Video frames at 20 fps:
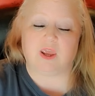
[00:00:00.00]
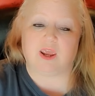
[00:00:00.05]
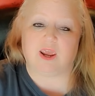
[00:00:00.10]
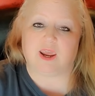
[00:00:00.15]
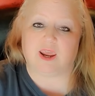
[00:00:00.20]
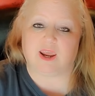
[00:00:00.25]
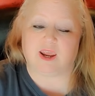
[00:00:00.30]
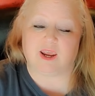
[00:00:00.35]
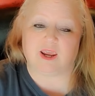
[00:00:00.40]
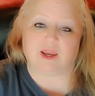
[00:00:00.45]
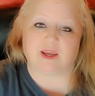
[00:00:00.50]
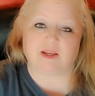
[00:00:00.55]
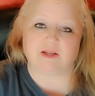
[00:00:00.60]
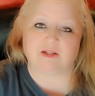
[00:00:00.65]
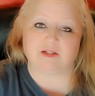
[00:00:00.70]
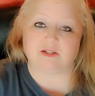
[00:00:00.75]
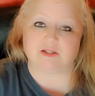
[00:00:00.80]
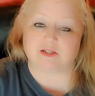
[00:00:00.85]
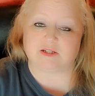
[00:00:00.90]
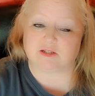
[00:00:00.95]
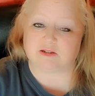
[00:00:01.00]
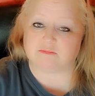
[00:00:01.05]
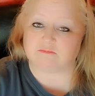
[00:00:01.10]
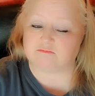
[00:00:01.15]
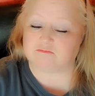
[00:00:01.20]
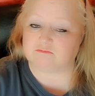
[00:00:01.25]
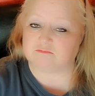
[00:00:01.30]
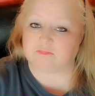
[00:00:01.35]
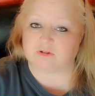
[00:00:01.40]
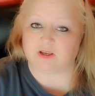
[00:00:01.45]
and
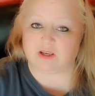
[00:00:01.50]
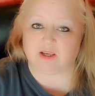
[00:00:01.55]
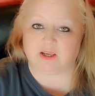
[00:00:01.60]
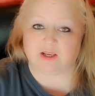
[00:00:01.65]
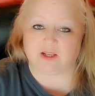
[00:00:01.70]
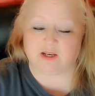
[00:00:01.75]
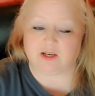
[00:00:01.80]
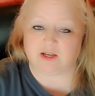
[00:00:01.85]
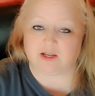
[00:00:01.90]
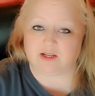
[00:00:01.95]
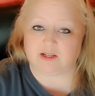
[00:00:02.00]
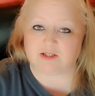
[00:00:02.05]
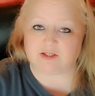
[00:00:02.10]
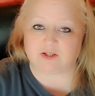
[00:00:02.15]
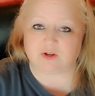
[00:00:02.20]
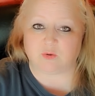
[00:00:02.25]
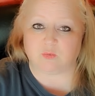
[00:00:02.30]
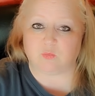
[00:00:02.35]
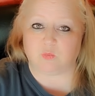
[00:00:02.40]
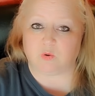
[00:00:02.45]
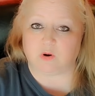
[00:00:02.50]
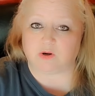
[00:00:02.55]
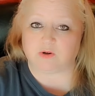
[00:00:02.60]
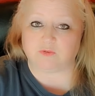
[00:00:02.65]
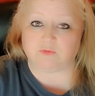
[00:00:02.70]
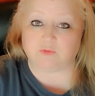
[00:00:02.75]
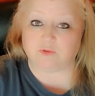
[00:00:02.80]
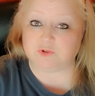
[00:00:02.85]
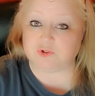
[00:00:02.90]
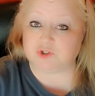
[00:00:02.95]
it is a
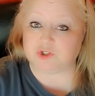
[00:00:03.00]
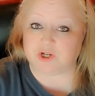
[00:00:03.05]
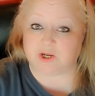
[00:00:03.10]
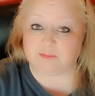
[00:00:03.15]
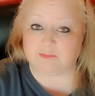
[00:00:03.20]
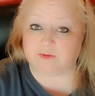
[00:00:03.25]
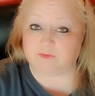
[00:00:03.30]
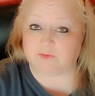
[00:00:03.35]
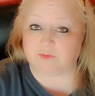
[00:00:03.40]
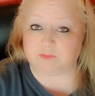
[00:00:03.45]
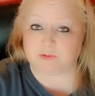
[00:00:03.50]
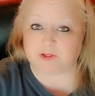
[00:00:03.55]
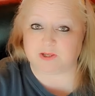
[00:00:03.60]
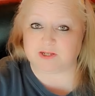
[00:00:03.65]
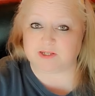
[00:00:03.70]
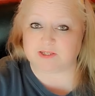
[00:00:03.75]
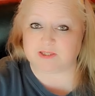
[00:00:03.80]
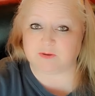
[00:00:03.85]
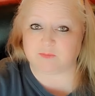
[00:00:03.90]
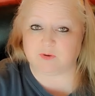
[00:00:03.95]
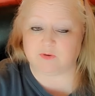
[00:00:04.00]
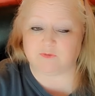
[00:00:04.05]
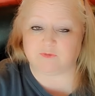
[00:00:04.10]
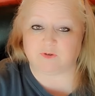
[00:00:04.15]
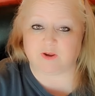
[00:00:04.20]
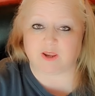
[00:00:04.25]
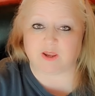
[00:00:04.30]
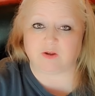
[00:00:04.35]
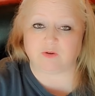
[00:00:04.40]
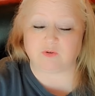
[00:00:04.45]
wonderful gem of a place that we
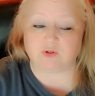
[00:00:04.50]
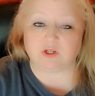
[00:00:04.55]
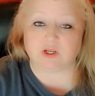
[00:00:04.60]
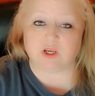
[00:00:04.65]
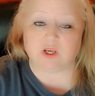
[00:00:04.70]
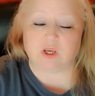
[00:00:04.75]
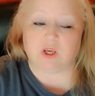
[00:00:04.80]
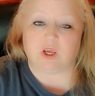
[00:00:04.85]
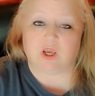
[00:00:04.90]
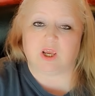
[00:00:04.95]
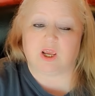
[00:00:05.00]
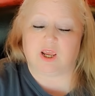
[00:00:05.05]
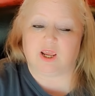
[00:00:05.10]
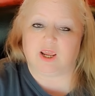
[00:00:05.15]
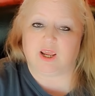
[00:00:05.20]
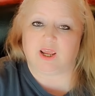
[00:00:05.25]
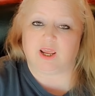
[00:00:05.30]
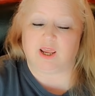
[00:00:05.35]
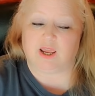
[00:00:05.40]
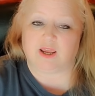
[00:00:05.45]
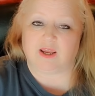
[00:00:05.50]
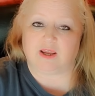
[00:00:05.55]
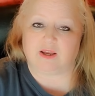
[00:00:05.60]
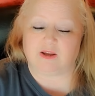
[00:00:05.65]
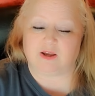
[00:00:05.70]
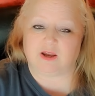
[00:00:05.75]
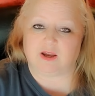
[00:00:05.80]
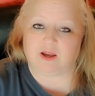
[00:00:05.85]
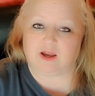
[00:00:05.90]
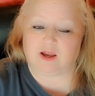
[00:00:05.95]
found.
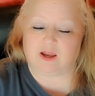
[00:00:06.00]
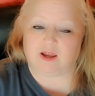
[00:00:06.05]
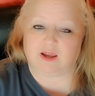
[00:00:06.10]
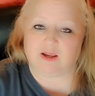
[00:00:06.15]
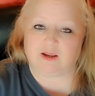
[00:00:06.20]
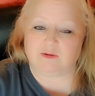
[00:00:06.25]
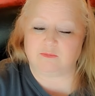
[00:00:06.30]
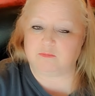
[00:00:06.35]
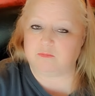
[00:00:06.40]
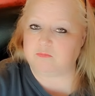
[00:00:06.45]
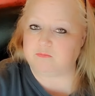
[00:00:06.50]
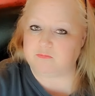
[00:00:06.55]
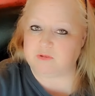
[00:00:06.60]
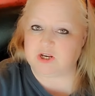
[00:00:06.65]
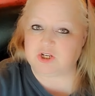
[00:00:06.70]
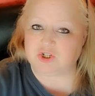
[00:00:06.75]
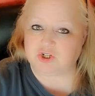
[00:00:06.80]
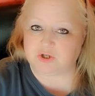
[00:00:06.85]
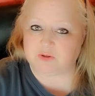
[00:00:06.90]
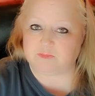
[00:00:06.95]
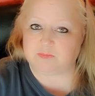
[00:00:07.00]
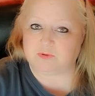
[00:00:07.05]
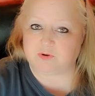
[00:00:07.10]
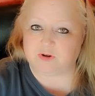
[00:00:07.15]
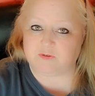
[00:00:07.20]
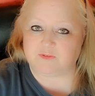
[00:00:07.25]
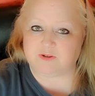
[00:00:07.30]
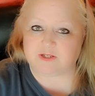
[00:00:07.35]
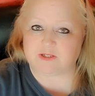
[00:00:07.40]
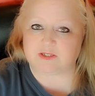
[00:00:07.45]
I mentioned
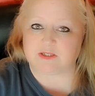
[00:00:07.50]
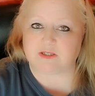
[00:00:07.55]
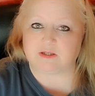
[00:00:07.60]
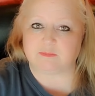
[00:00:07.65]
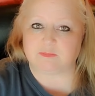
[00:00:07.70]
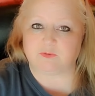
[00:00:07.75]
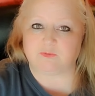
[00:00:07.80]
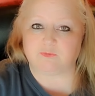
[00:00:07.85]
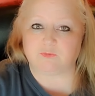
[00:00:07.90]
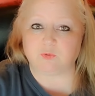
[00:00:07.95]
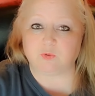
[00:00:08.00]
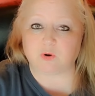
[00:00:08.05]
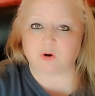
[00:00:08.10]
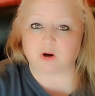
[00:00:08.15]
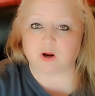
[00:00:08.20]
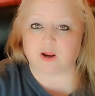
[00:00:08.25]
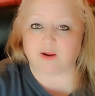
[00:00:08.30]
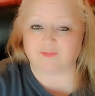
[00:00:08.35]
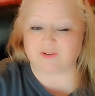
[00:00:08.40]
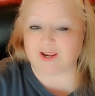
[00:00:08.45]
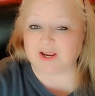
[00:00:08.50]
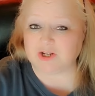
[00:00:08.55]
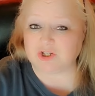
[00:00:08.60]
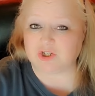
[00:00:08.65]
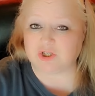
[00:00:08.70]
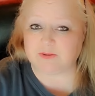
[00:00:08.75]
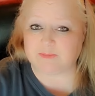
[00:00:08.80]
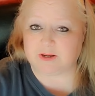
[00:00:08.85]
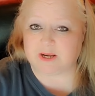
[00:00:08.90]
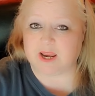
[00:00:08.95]
previously before, I've
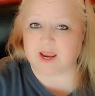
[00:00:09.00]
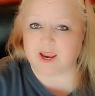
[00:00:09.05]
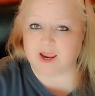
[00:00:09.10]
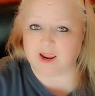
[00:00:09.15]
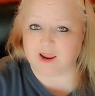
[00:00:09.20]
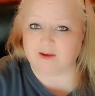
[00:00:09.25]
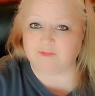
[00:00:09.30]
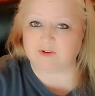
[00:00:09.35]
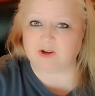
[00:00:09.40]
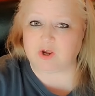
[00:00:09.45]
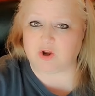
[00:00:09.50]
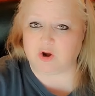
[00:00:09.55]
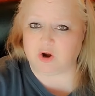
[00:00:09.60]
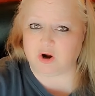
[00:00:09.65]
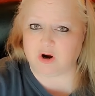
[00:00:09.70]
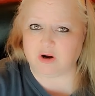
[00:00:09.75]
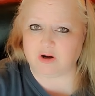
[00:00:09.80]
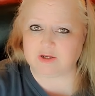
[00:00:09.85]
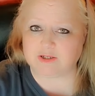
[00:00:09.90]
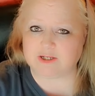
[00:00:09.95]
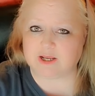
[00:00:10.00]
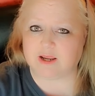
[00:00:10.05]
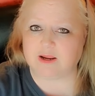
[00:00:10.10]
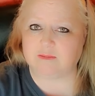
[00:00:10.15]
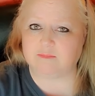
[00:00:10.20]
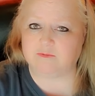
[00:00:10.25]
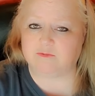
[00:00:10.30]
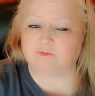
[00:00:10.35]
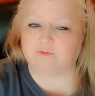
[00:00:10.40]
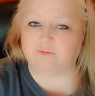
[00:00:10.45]
actually been having a hard
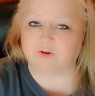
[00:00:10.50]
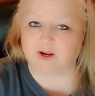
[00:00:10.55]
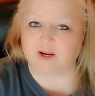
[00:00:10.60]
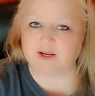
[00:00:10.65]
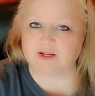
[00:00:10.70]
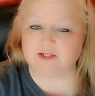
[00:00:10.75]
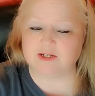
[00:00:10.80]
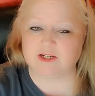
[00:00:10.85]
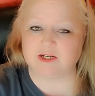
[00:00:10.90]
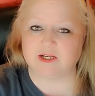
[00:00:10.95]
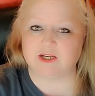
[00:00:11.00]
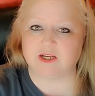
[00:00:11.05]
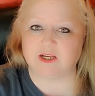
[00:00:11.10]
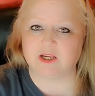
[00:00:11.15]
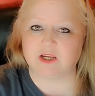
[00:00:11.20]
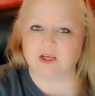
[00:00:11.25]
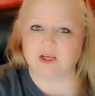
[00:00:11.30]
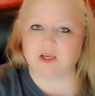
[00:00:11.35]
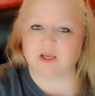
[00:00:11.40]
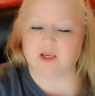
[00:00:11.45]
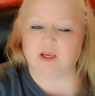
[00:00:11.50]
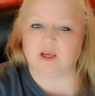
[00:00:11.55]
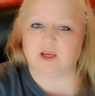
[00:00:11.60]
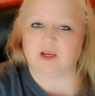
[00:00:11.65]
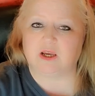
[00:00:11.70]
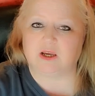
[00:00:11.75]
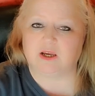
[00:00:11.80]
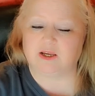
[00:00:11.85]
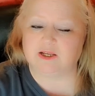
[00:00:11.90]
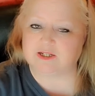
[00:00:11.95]
time finding
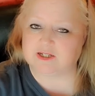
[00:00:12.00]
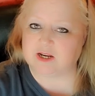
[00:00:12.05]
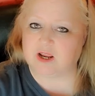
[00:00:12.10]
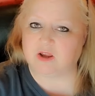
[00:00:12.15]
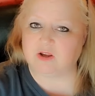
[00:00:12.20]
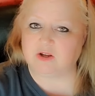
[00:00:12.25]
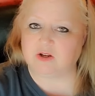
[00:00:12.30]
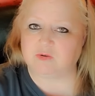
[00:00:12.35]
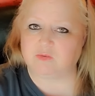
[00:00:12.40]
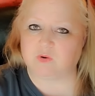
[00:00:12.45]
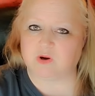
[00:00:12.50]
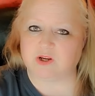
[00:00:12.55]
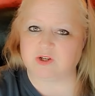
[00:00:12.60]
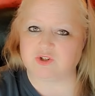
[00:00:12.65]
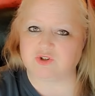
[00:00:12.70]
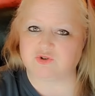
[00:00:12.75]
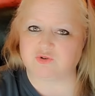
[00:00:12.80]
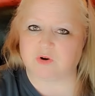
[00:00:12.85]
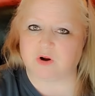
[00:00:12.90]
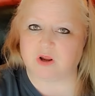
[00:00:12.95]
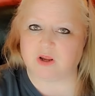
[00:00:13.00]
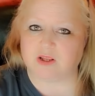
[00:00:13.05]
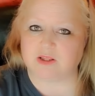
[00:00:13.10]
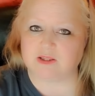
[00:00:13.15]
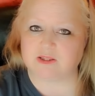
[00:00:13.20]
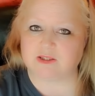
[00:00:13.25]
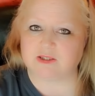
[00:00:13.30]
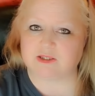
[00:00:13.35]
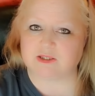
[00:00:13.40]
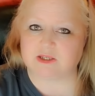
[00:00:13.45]
Italian
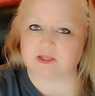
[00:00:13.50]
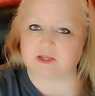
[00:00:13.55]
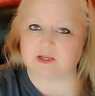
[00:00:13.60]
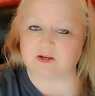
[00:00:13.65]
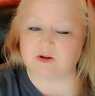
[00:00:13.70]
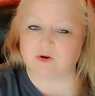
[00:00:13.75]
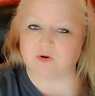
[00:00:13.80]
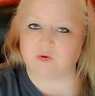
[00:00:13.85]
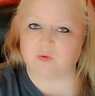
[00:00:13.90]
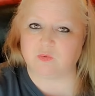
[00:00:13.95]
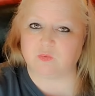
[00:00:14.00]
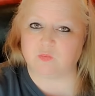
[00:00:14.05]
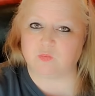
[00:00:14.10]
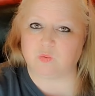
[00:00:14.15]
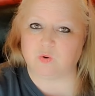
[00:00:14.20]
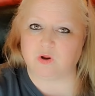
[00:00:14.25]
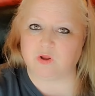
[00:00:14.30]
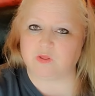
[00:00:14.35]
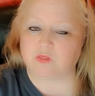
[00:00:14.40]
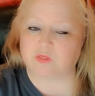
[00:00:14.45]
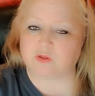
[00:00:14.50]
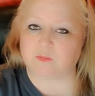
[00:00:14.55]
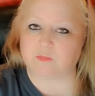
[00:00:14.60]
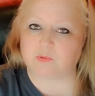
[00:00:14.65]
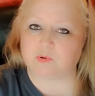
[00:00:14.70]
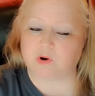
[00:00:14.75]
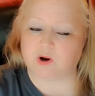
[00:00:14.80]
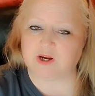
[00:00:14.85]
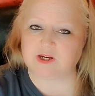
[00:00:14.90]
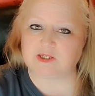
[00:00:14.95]
restaurants with
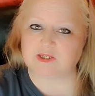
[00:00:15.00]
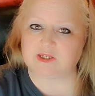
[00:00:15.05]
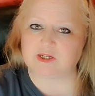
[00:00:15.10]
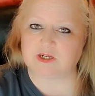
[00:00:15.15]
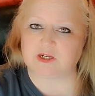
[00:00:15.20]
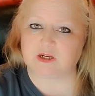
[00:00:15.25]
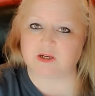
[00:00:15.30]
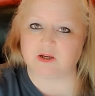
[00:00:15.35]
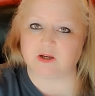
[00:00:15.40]
pricing